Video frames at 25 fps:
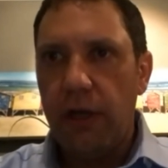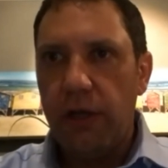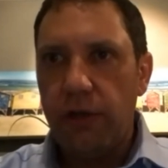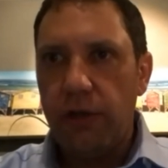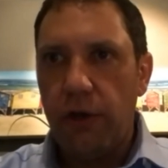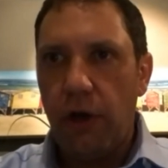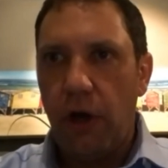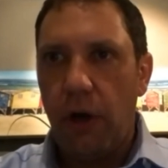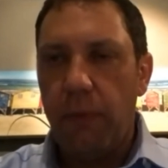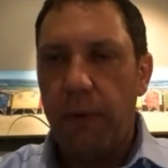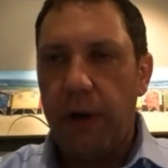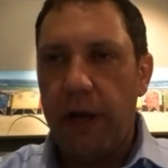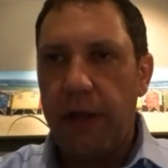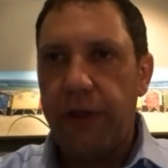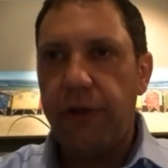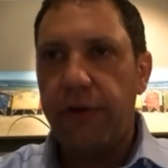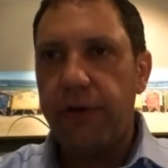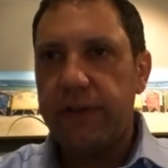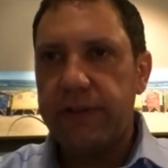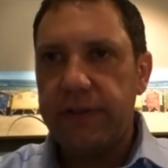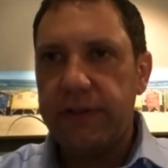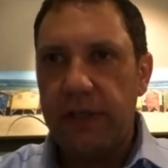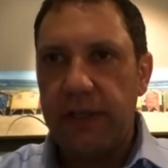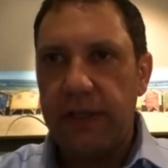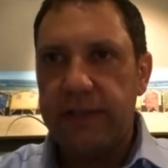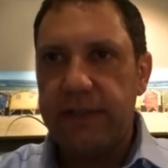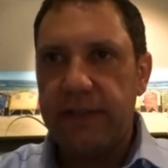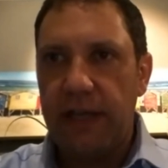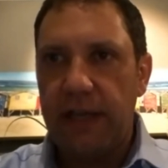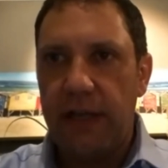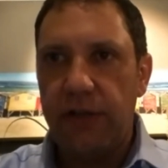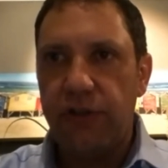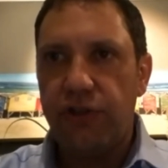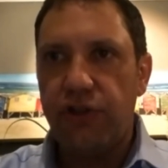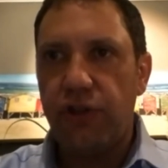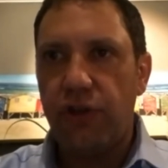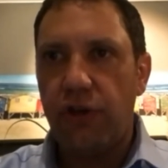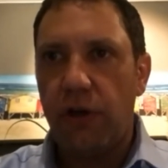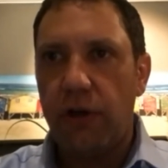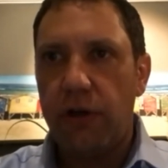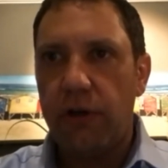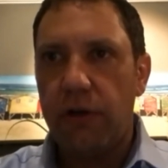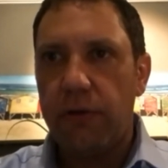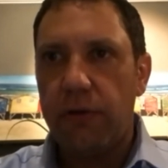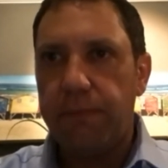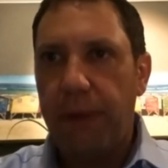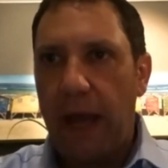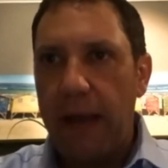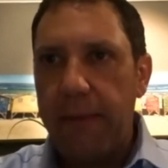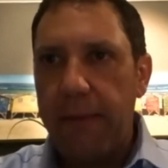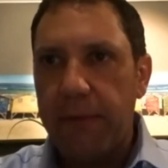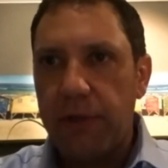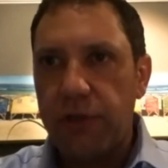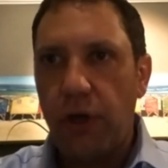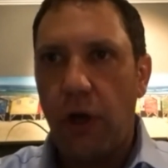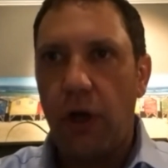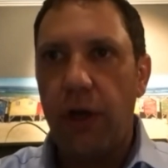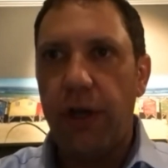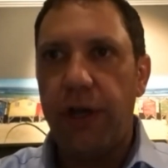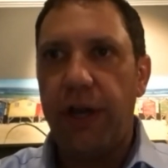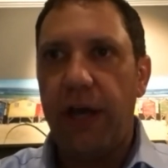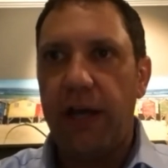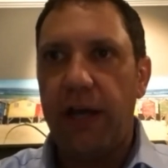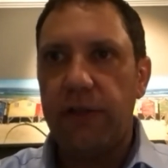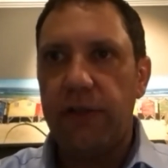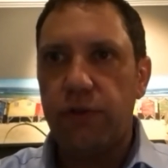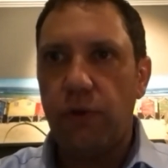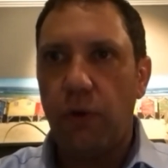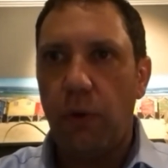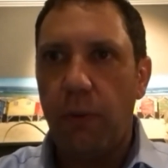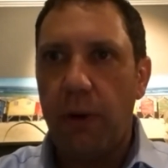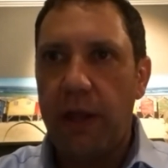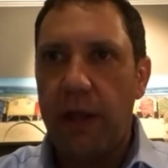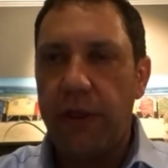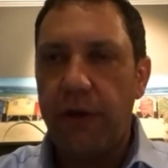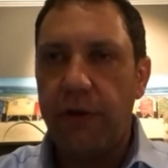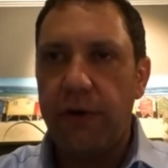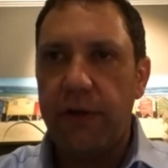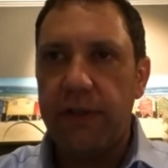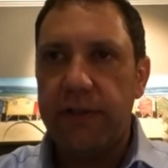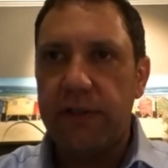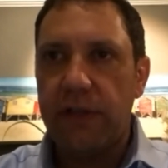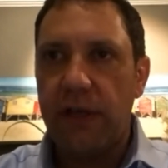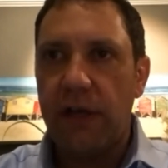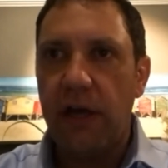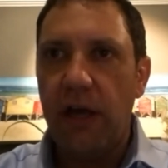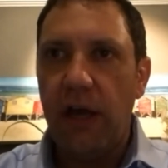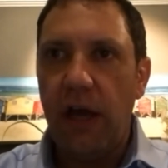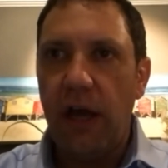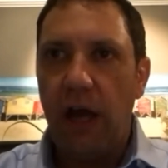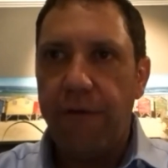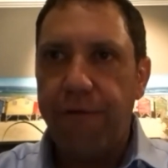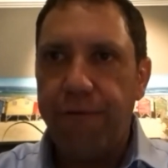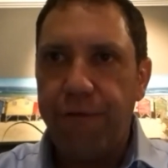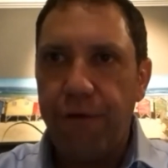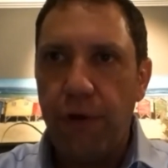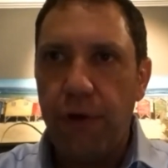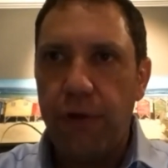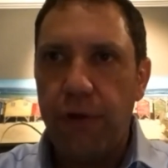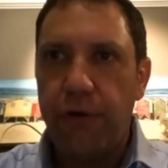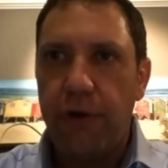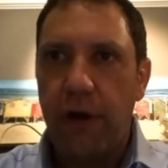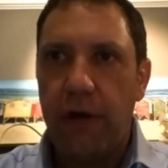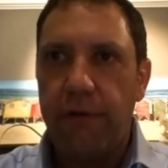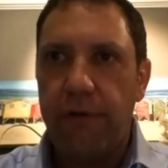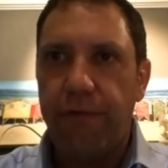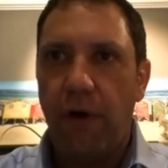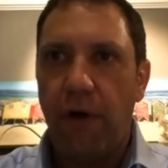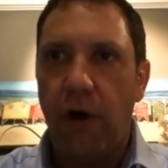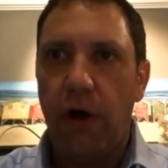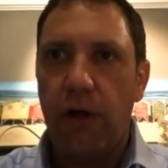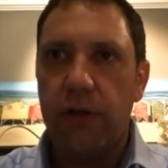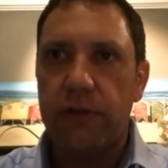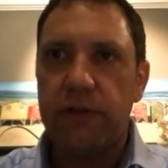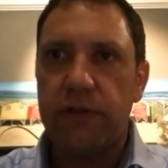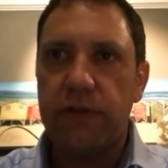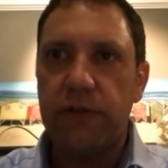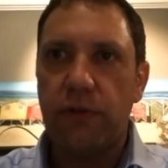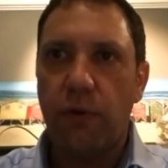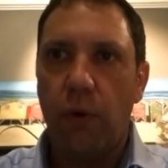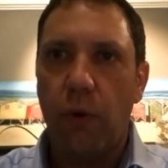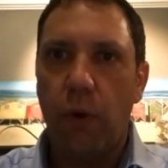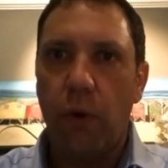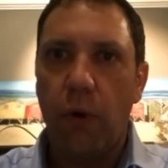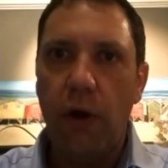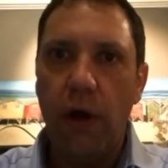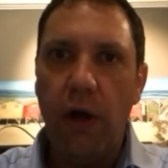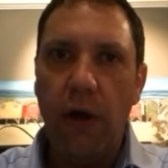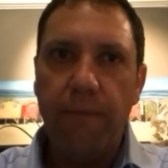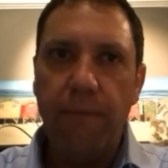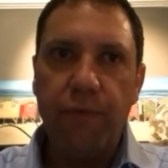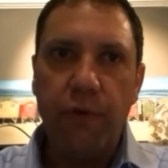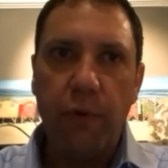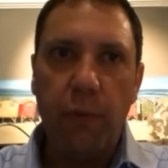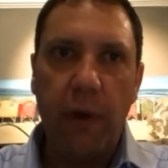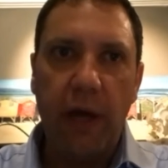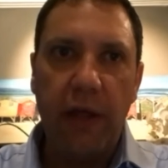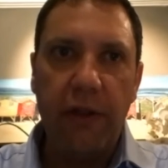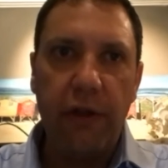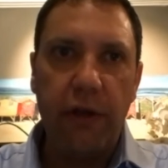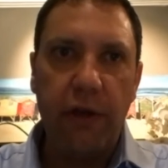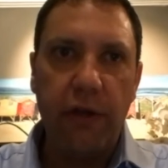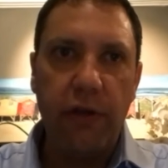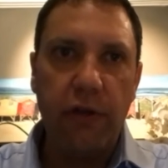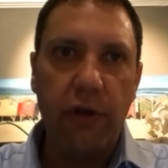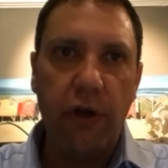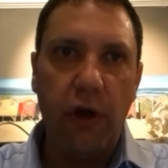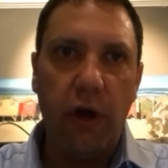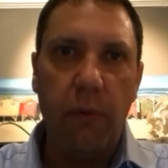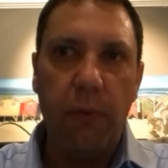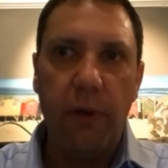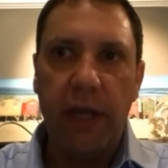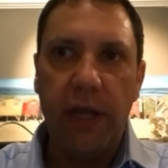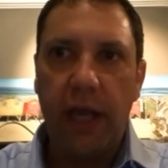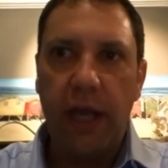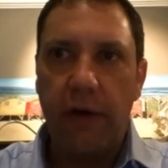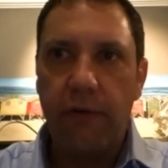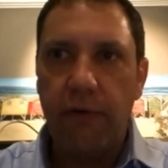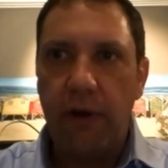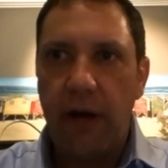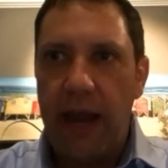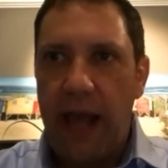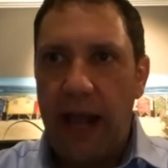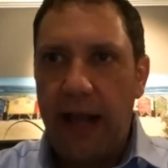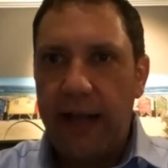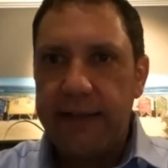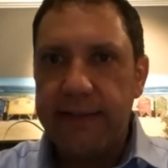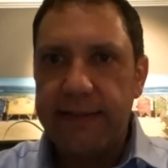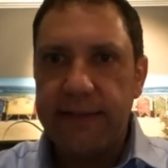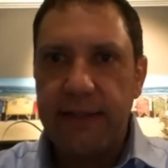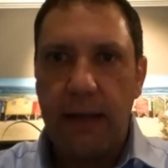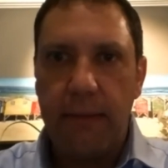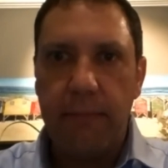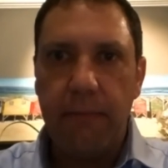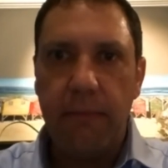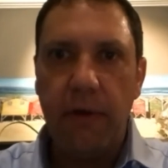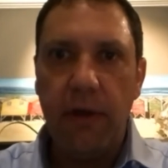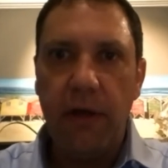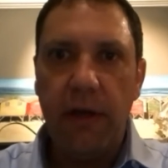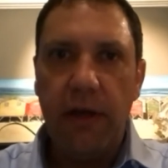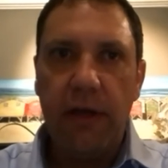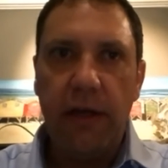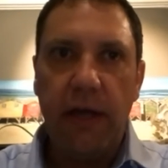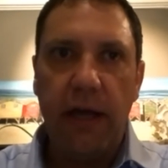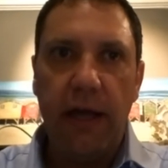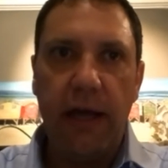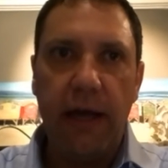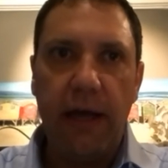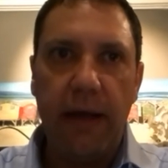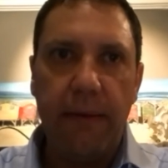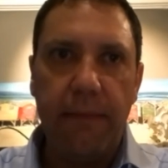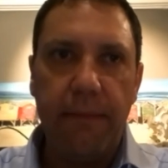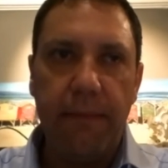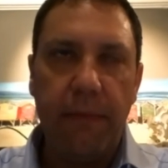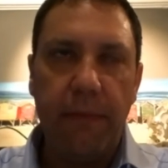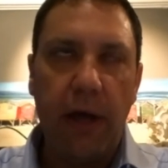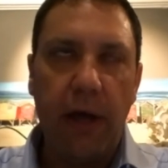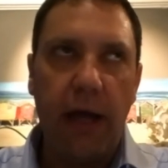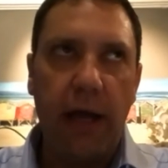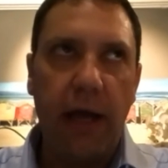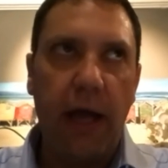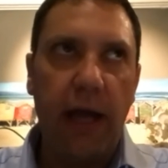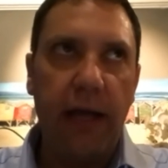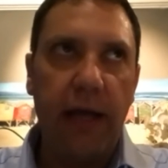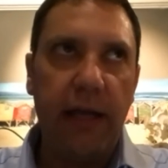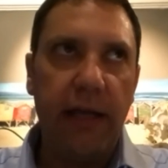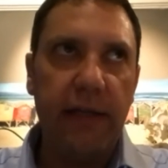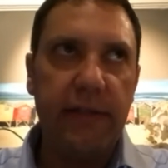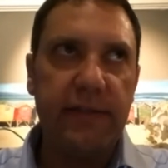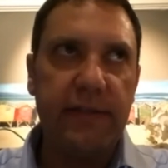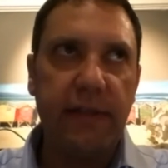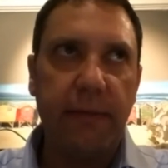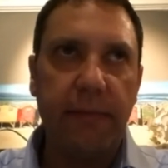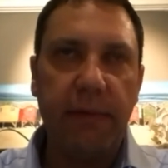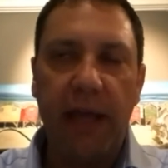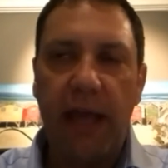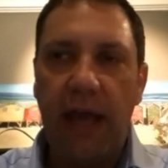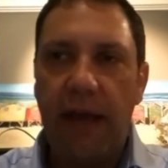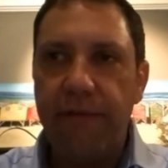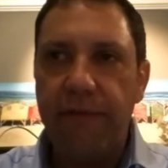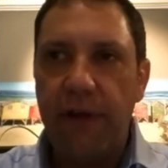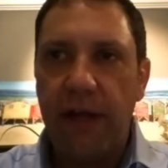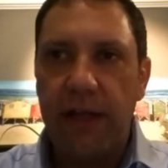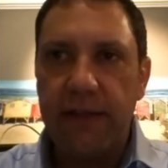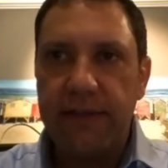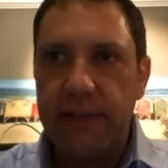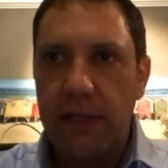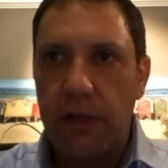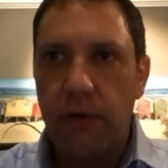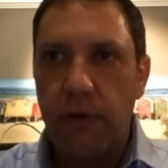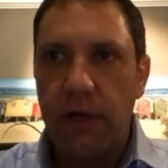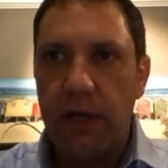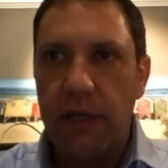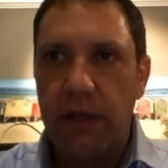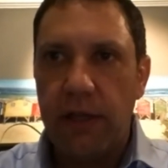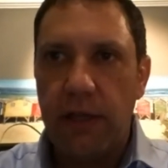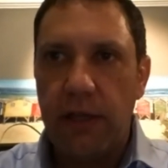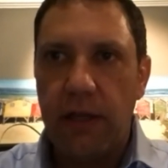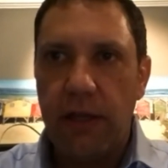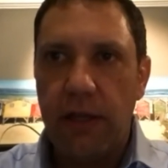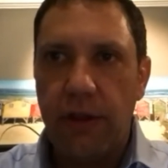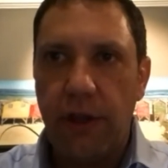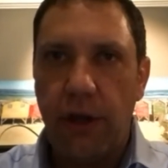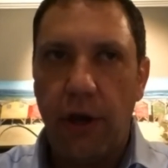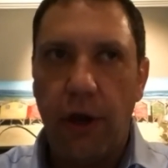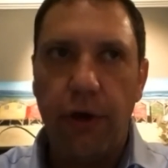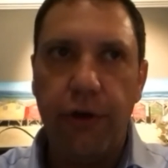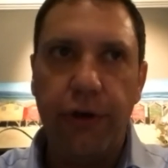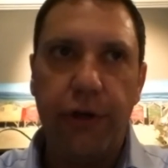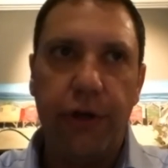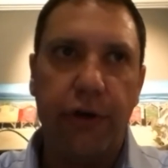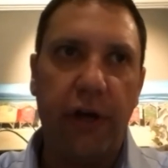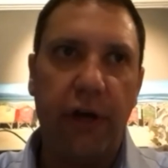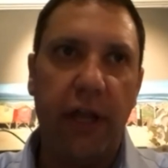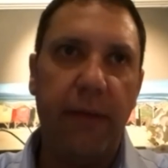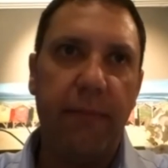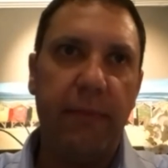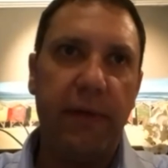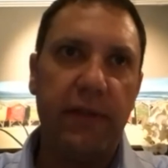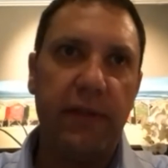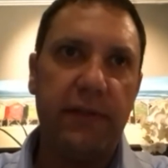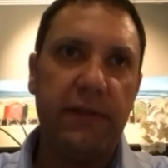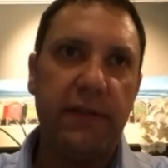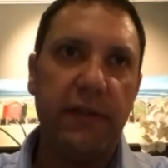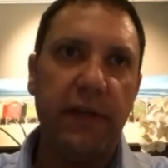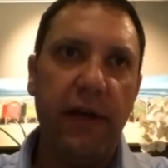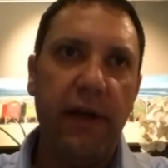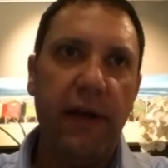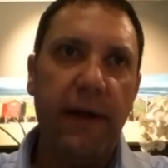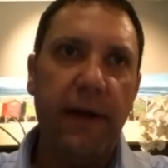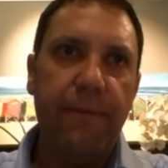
Whether it's an extension on payment holidays, or whether it's a further advance, or whether, we can relax some, some caveats that are in the loan agreements.